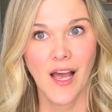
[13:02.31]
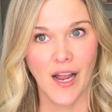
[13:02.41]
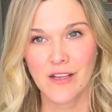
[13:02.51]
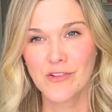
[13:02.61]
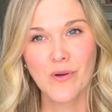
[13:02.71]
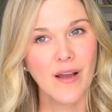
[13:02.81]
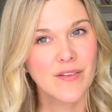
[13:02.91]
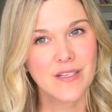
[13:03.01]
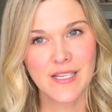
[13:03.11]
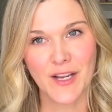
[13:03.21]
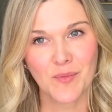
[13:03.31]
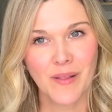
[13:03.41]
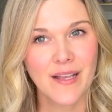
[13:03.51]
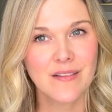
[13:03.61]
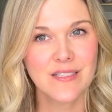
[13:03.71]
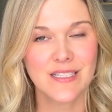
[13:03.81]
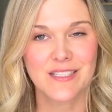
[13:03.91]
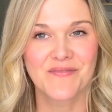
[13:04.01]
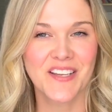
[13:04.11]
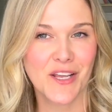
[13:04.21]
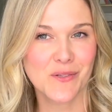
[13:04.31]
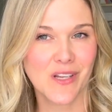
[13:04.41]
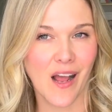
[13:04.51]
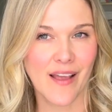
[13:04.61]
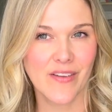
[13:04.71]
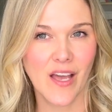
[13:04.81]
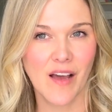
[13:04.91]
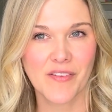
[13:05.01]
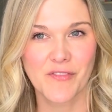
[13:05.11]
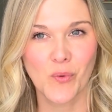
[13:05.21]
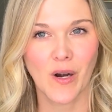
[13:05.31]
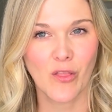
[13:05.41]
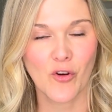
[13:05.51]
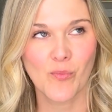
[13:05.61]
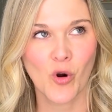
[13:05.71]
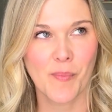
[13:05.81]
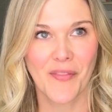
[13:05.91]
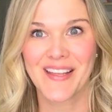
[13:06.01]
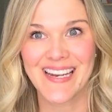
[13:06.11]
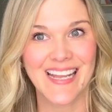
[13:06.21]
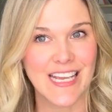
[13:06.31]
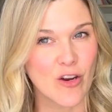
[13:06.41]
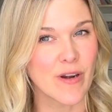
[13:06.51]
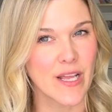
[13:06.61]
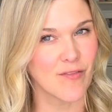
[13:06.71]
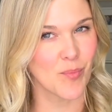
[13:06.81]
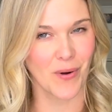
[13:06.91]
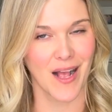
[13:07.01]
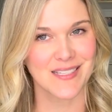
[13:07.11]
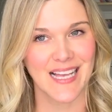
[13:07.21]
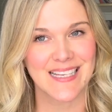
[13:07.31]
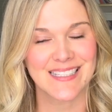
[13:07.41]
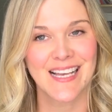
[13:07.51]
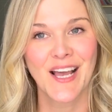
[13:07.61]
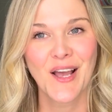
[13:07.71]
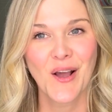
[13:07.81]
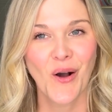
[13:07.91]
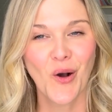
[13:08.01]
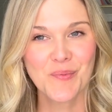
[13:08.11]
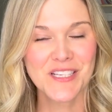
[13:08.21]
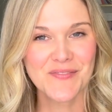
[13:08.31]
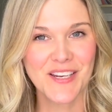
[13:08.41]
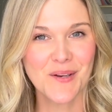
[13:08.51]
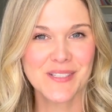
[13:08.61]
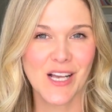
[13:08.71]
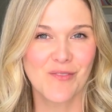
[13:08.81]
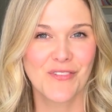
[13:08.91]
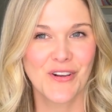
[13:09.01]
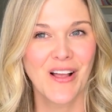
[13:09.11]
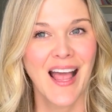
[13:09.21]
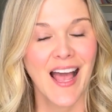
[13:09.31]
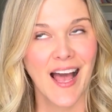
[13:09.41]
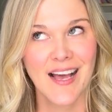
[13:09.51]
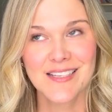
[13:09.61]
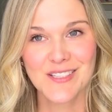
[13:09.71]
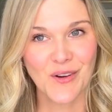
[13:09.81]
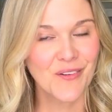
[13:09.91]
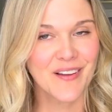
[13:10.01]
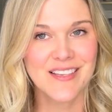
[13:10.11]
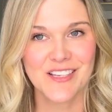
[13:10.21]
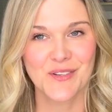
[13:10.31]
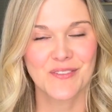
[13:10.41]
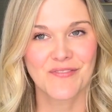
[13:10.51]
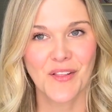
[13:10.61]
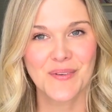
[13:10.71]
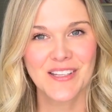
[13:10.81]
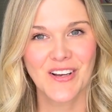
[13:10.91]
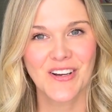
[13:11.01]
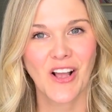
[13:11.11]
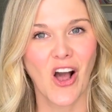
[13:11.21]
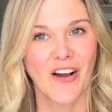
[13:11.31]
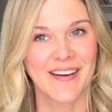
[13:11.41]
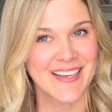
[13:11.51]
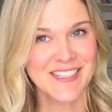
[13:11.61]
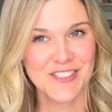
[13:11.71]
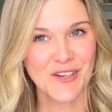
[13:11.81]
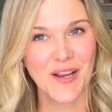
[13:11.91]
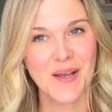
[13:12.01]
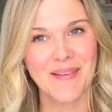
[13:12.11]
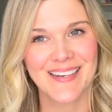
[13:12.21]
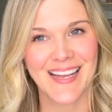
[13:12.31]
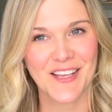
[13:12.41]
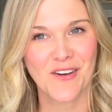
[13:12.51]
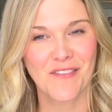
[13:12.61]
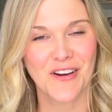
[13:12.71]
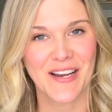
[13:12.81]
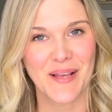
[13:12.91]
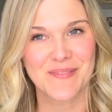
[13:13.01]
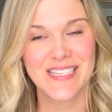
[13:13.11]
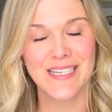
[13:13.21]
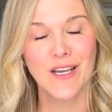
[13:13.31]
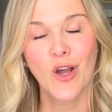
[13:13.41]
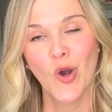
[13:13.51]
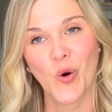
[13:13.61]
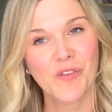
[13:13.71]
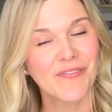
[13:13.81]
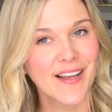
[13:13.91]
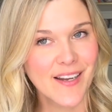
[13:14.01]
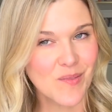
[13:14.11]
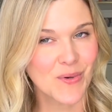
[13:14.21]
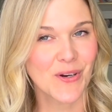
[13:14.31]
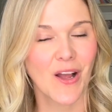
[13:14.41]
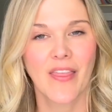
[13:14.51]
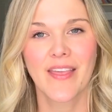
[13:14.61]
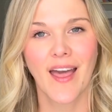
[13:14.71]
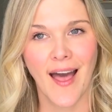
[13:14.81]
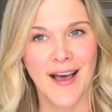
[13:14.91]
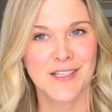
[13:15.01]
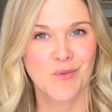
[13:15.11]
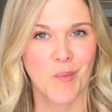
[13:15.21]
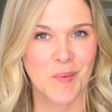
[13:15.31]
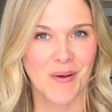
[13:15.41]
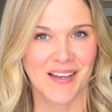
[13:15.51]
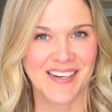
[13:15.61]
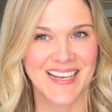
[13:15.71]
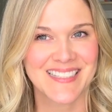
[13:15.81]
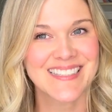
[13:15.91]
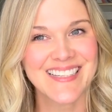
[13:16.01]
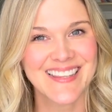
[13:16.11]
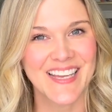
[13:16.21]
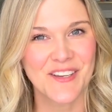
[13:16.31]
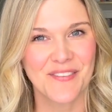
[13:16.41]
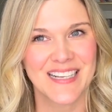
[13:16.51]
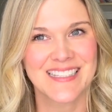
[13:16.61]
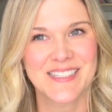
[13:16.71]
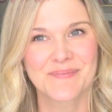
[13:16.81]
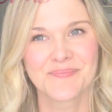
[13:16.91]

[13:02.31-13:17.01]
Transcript: I do have an entire playlist and some videos on IVF if you want to learn more about the nitty gritty of the process. Hope this video was helpful. As always, you can follow along on Instagram at Natalie Crawford MD or find out more on the As a Woman podcast. Thank you, friends.